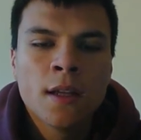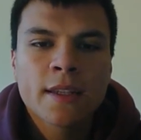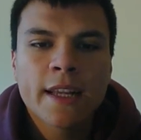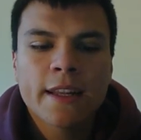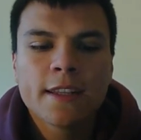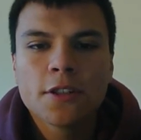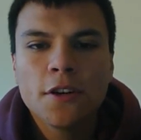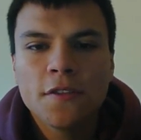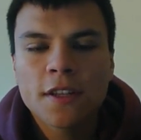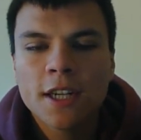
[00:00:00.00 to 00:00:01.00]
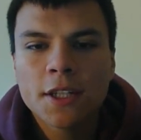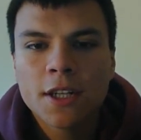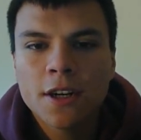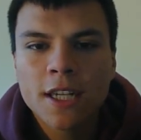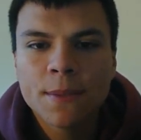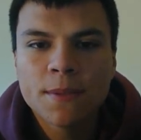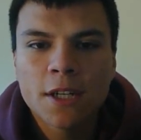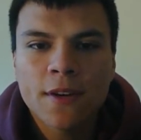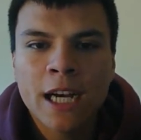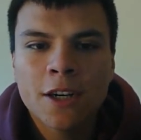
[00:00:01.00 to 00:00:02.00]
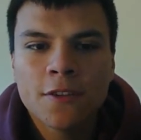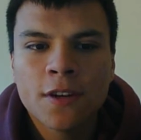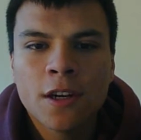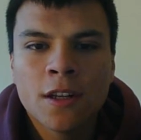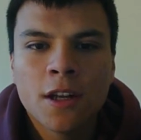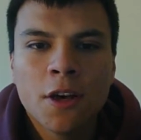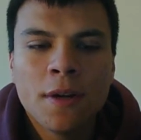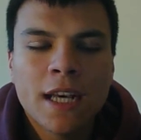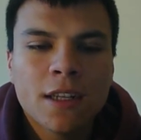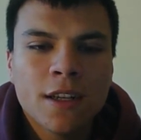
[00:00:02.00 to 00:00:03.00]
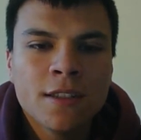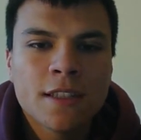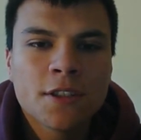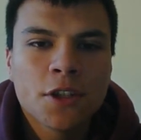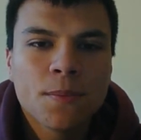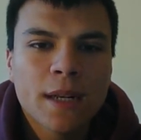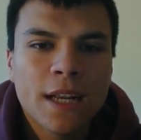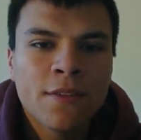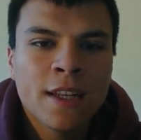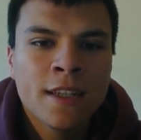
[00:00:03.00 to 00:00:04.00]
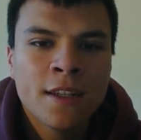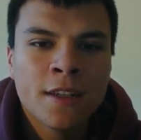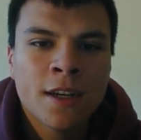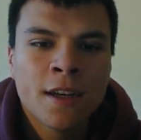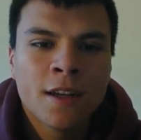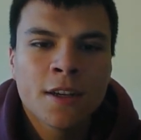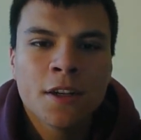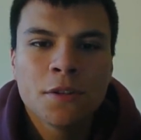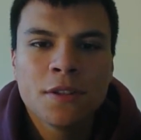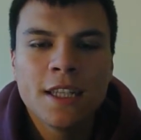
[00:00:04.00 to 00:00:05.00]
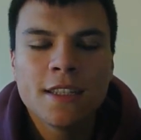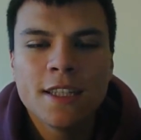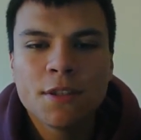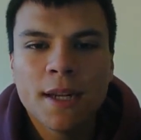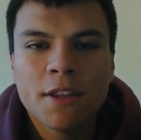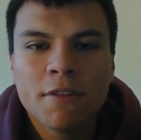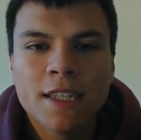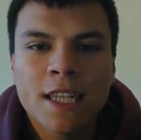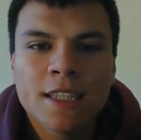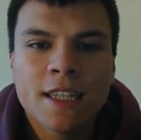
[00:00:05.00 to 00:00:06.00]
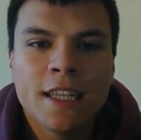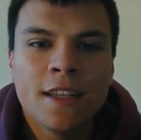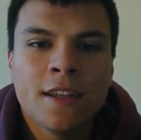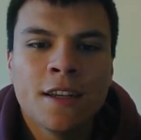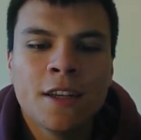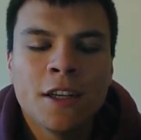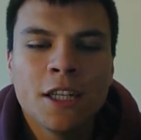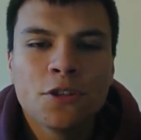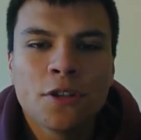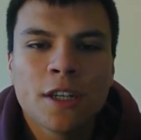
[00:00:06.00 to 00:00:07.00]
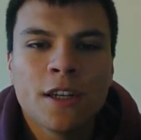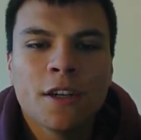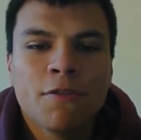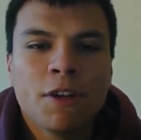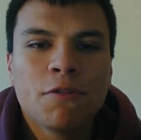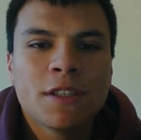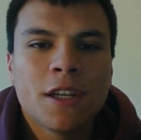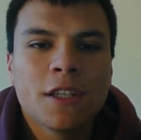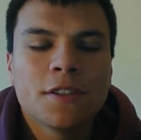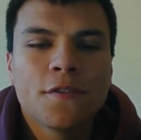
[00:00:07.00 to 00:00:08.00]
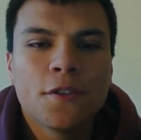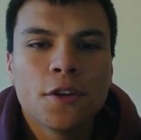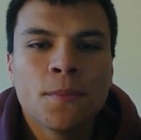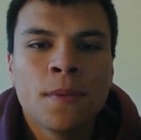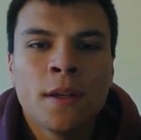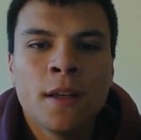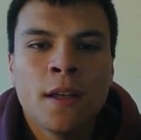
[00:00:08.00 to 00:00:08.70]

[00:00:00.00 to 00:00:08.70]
To kick things off, the guy who can't keep himself out of our loan headlines is Tom Cleverley. Good old TC23 is actually enjoying a real return to form,